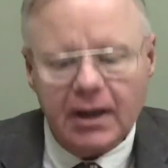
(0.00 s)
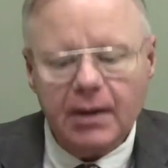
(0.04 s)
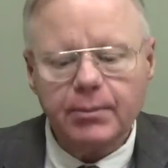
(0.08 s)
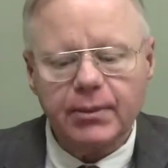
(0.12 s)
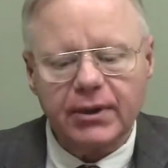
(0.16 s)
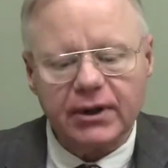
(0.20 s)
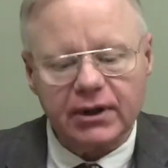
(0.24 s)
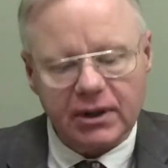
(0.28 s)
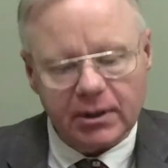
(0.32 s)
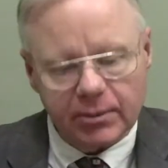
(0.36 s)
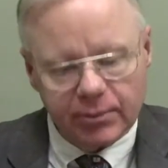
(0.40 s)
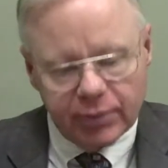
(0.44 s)

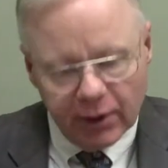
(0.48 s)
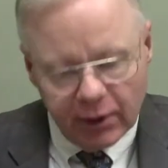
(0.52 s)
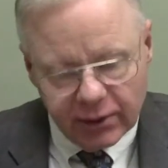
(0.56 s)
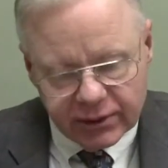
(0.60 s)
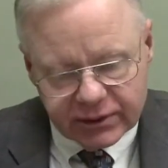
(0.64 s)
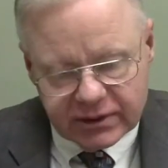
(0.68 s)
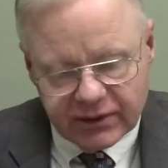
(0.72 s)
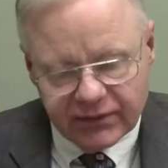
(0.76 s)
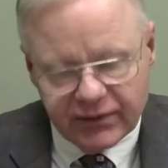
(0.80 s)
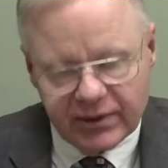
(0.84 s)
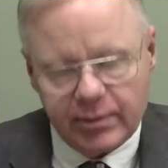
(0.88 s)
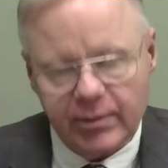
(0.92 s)
but
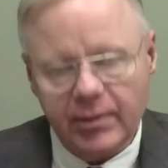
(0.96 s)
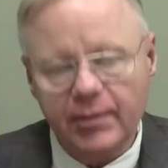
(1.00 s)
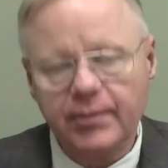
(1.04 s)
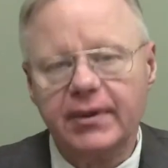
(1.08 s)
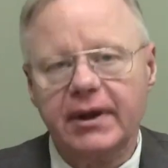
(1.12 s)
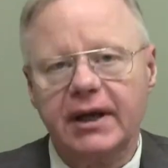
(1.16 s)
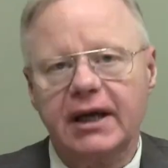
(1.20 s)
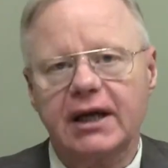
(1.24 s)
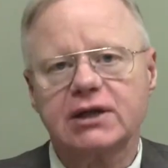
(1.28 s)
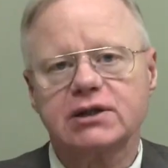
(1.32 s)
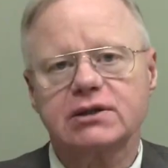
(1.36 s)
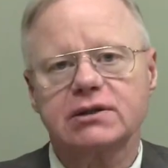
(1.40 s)
composed of human
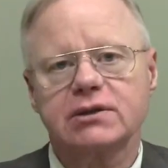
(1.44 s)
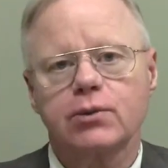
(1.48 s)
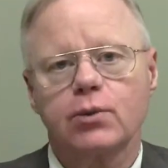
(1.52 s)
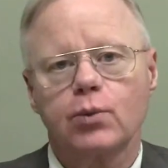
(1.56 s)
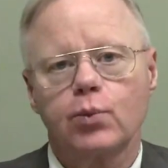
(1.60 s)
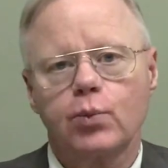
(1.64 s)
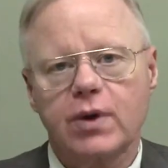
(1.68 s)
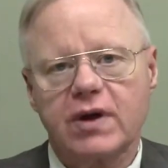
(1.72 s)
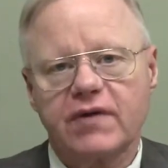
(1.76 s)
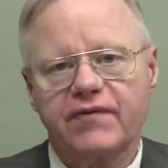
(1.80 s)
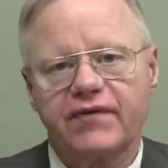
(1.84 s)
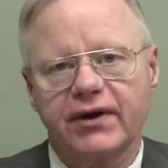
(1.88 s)
beings,
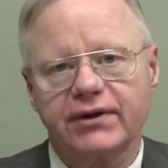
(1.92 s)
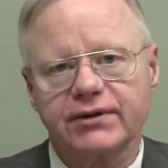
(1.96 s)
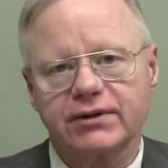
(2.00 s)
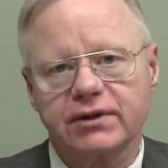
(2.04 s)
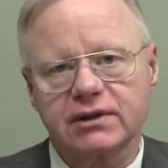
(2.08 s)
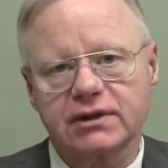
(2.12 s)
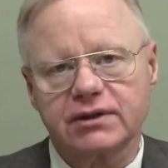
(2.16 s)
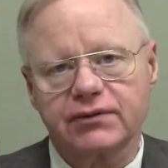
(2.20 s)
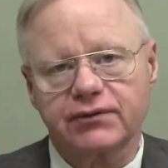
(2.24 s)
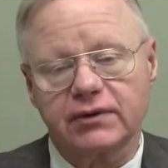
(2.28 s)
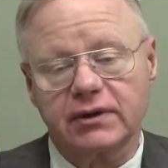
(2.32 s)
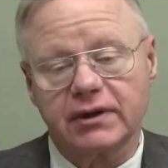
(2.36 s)
weak
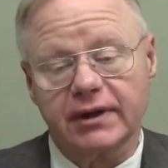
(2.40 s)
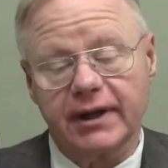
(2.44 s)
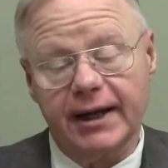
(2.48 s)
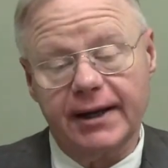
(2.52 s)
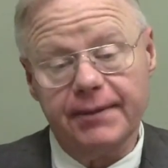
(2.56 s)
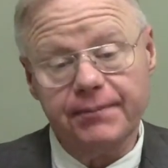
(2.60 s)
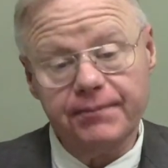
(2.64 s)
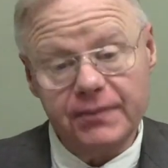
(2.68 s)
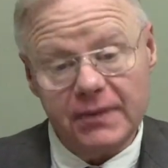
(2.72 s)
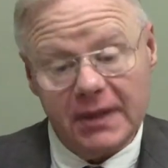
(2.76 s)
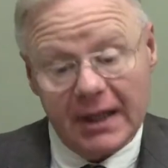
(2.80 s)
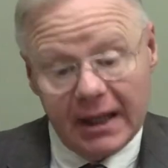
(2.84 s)
vessels of clay.
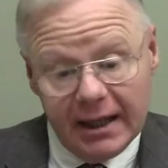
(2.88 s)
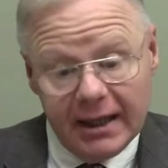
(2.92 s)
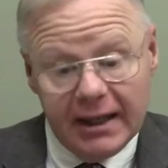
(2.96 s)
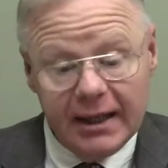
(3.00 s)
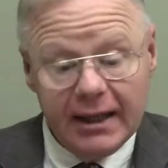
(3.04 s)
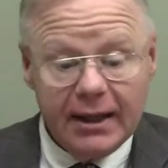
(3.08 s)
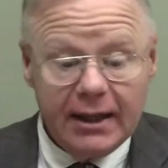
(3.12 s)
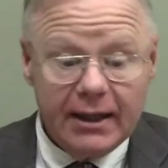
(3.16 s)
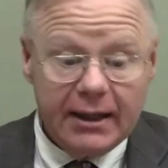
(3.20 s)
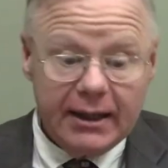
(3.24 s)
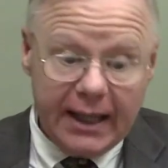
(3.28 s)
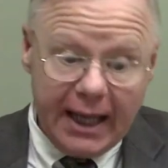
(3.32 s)

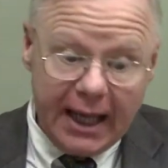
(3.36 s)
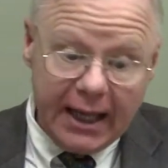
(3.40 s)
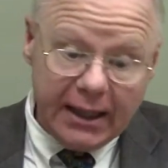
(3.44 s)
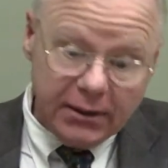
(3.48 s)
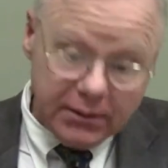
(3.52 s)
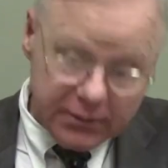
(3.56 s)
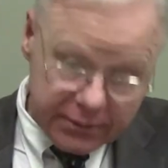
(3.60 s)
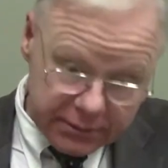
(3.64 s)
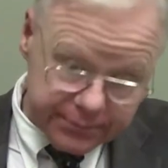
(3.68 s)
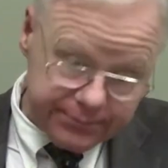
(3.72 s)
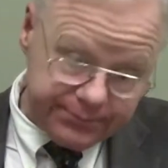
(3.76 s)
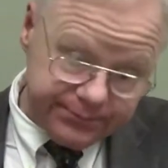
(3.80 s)

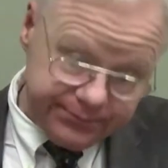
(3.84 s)
And